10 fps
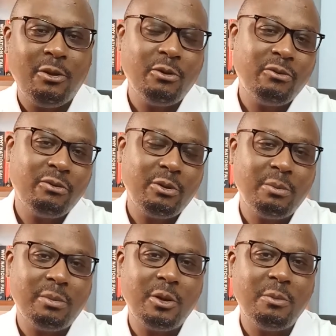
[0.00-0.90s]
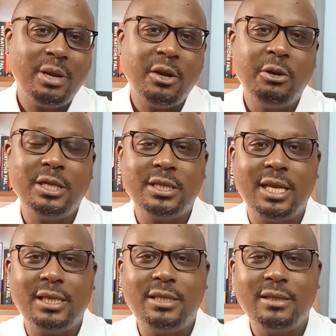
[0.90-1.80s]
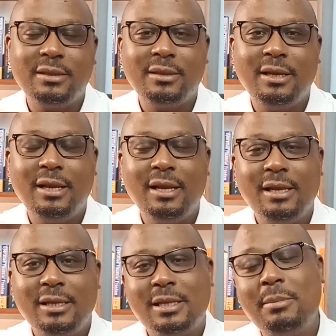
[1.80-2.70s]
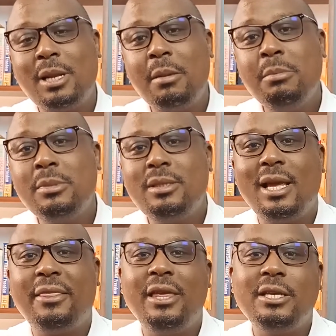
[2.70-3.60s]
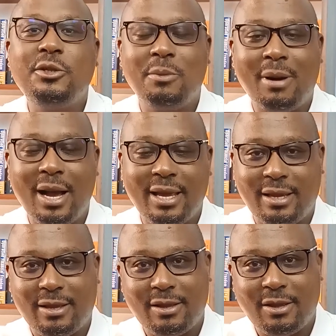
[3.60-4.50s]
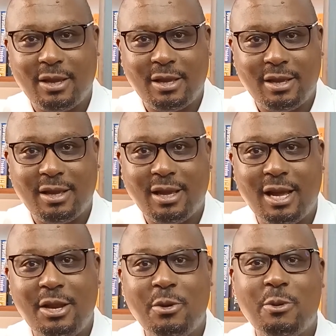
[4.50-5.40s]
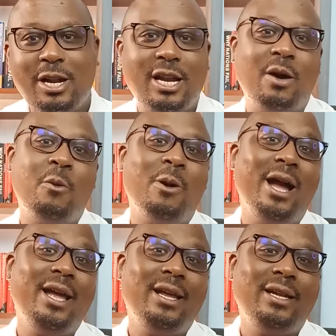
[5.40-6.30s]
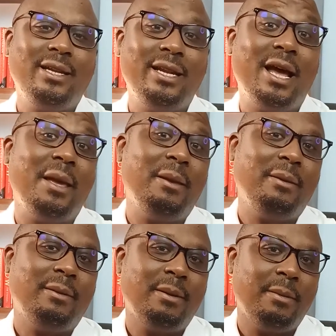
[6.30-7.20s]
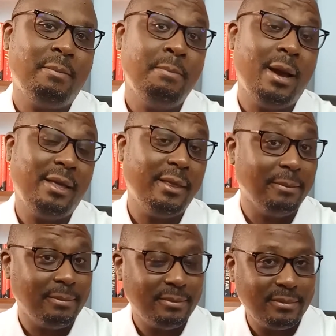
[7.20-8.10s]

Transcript: You may notice that sometimes there are things you buy and you wonder, why did I buy them?